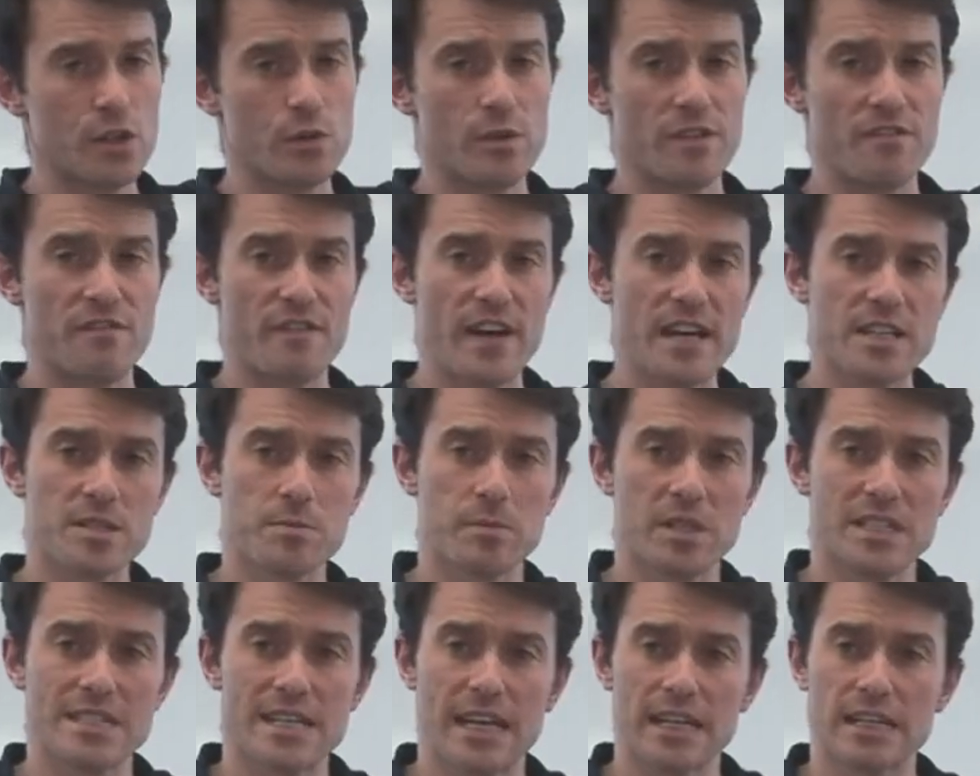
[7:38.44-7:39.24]
new
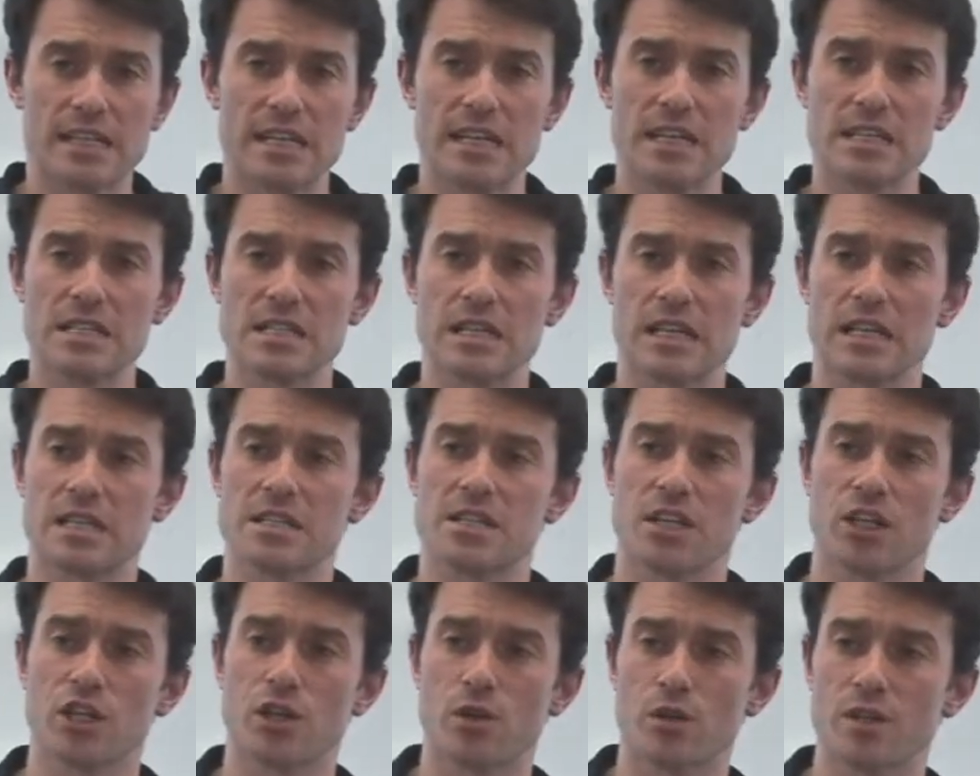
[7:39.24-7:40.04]
investment techniques like
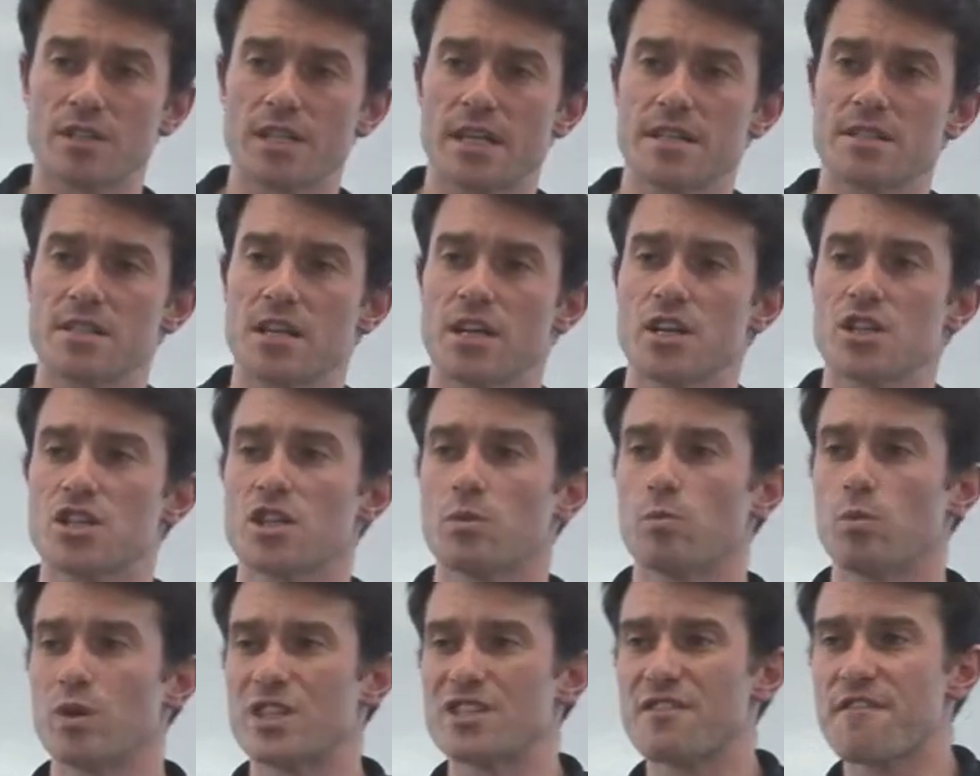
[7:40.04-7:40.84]

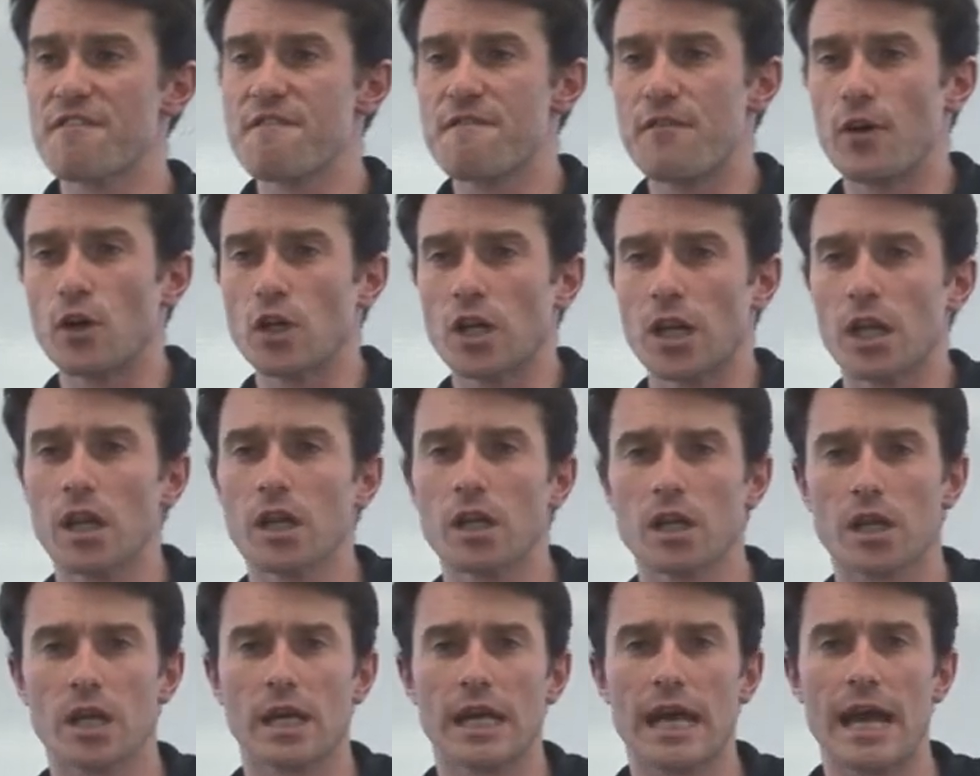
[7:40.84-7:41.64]
securitization, which
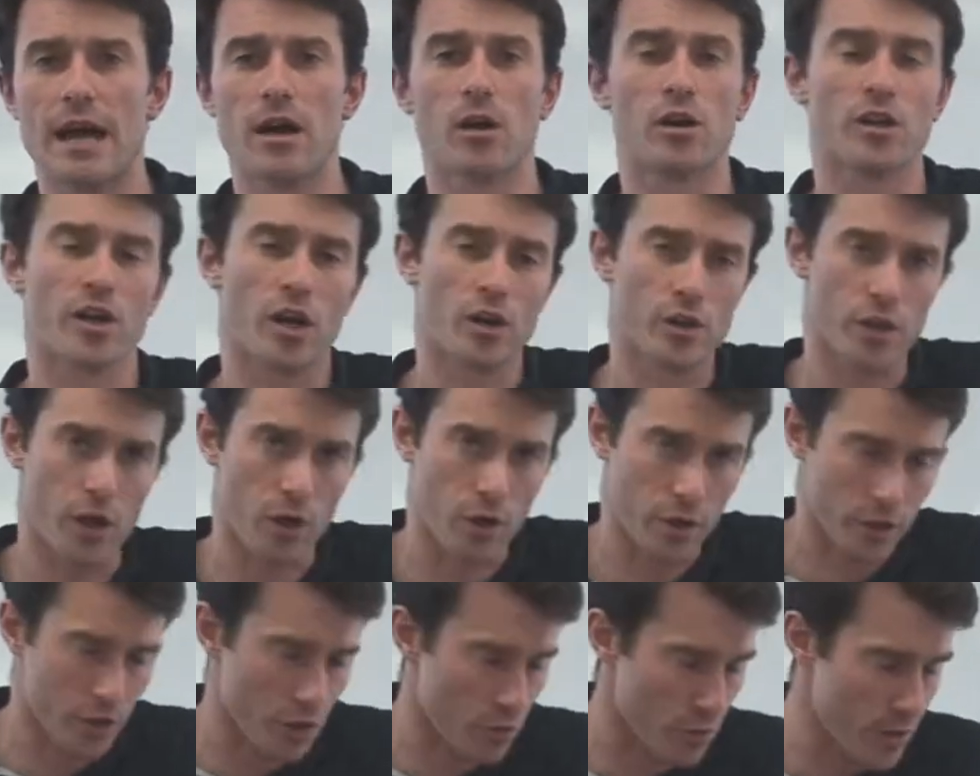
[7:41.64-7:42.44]
funnel or, or,
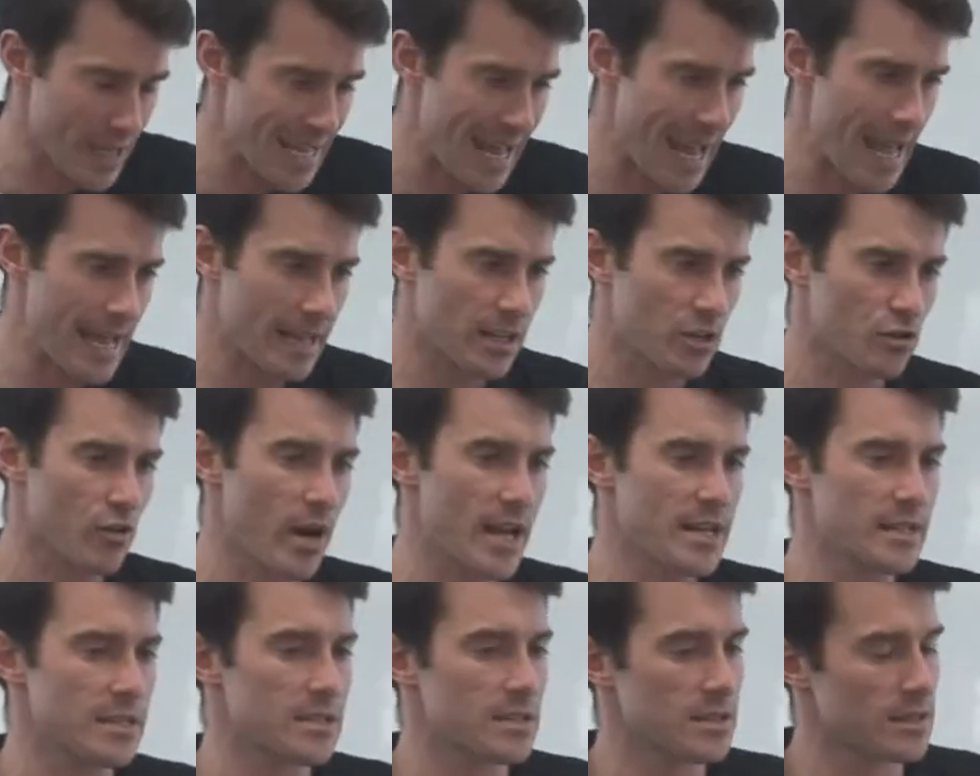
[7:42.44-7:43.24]
or, create
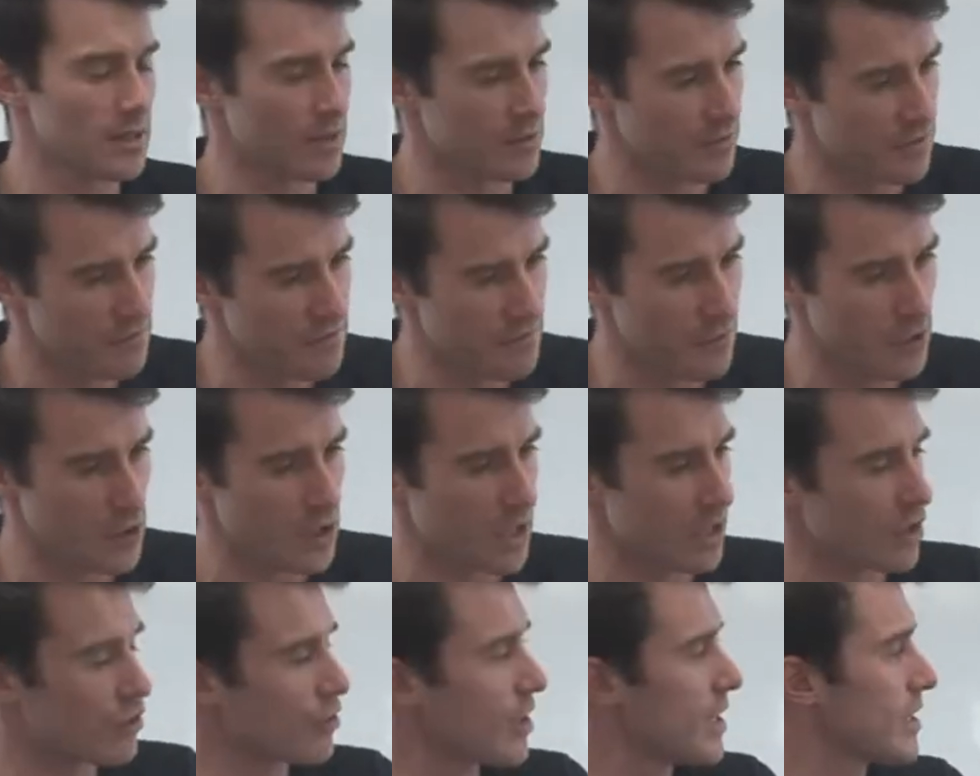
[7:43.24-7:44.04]
credit or
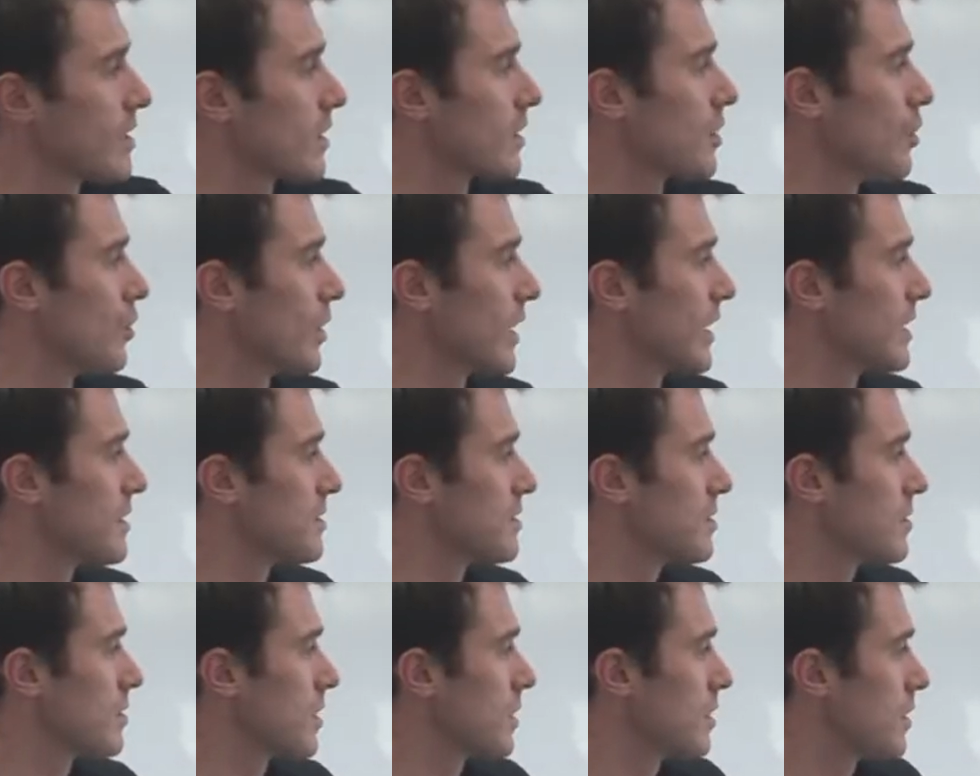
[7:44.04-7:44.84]
funnel credit going
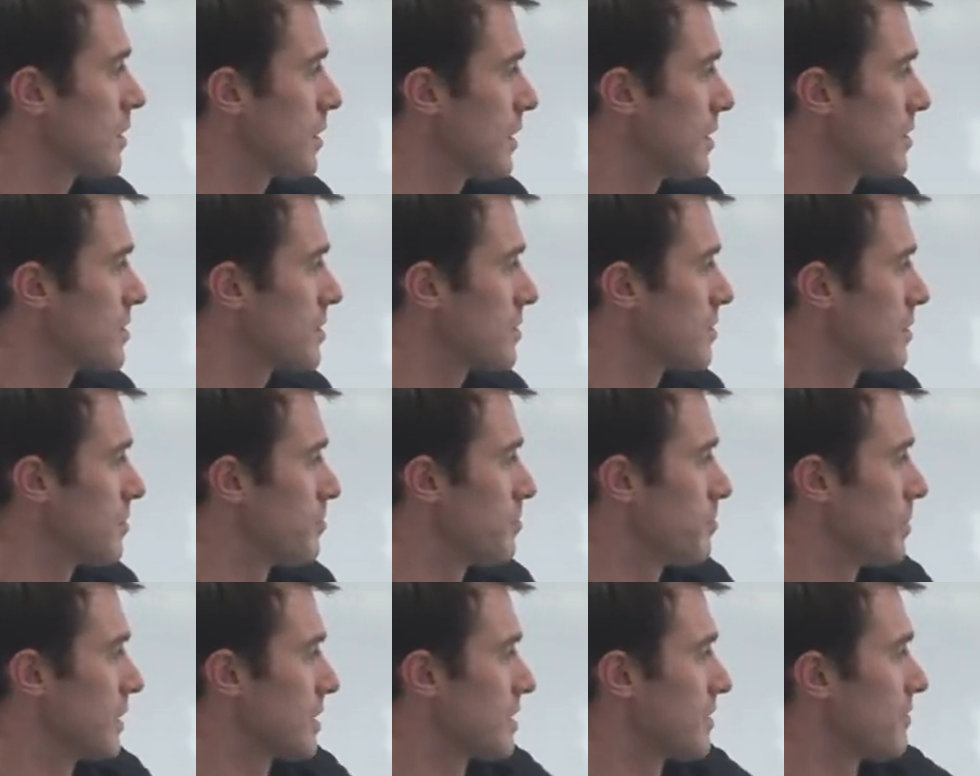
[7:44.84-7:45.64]
into the into the
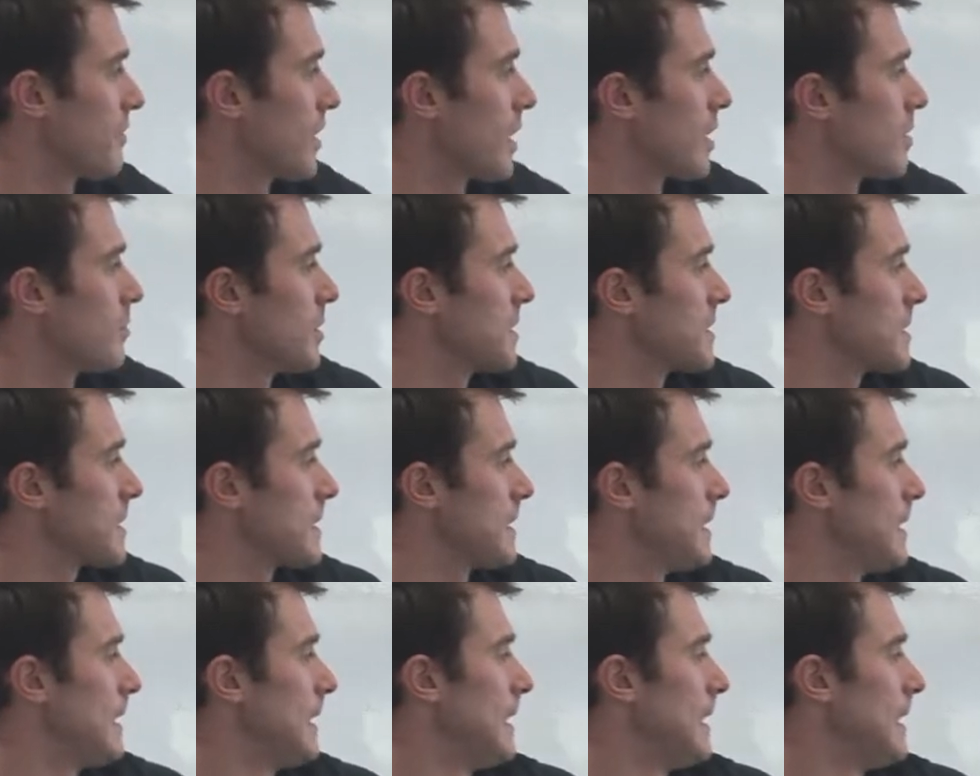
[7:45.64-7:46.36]
built environment,